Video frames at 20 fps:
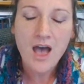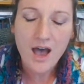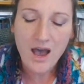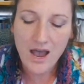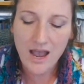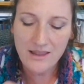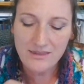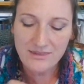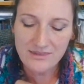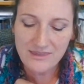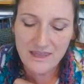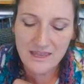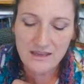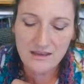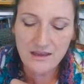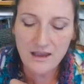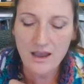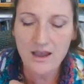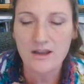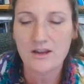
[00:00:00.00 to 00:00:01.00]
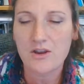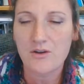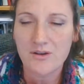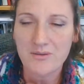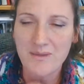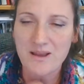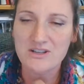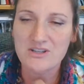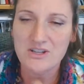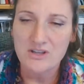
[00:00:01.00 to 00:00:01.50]
I think, going
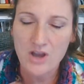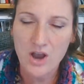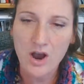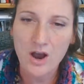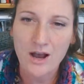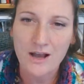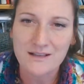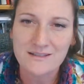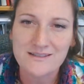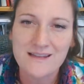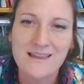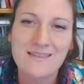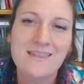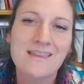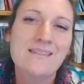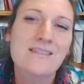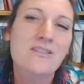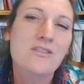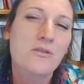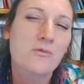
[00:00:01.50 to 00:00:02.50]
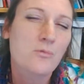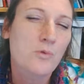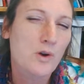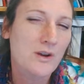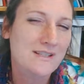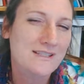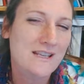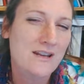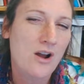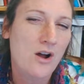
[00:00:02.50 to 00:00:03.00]
back to cost, I think that the
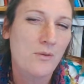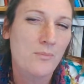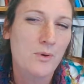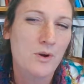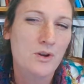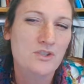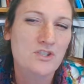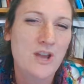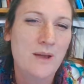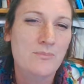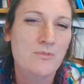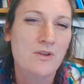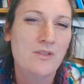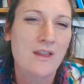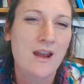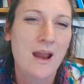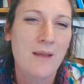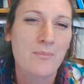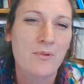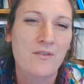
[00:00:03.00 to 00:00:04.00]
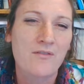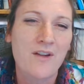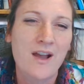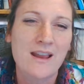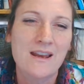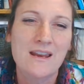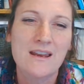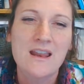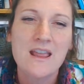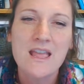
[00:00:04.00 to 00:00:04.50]
Royce et al. Book chapter that I
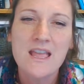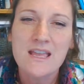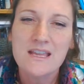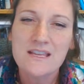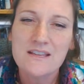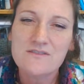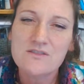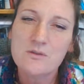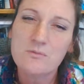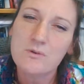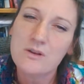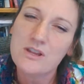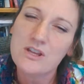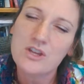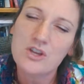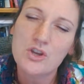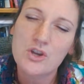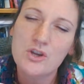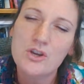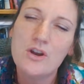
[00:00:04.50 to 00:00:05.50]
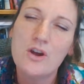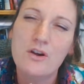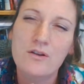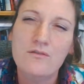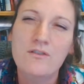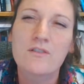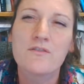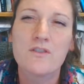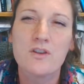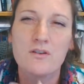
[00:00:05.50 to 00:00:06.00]
provided gives a really good
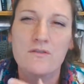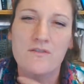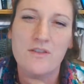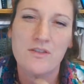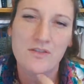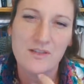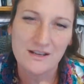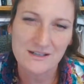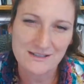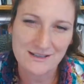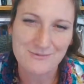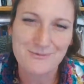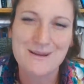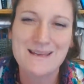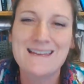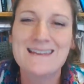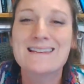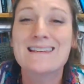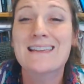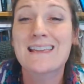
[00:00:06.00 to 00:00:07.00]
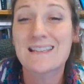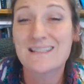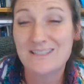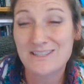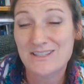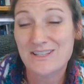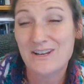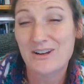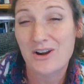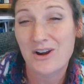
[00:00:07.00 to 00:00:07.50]
overview of the things that we need to
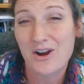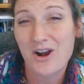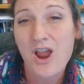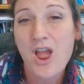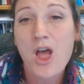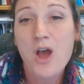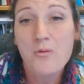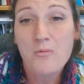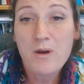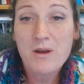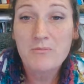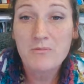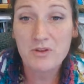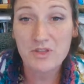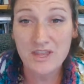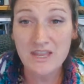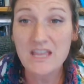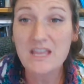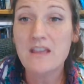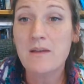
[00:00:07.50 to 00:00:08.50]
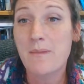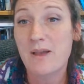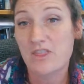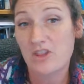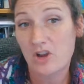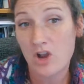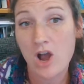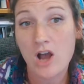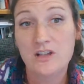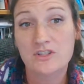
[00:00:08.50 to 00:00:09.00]
consider when we're thinking about the
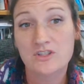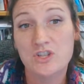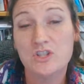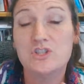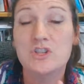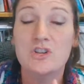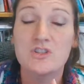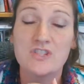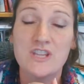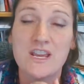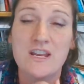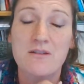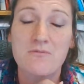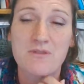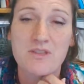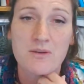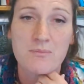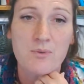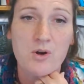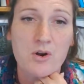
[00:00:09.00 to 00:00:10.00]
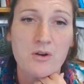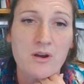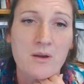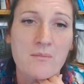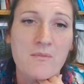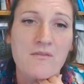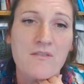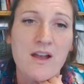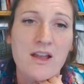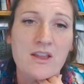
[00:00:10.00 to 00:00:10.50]
costs associated with a program
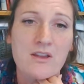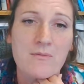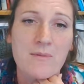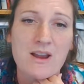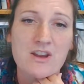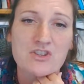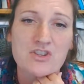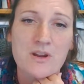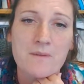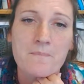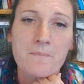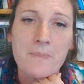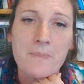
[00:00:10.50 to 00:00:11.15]
evaluation.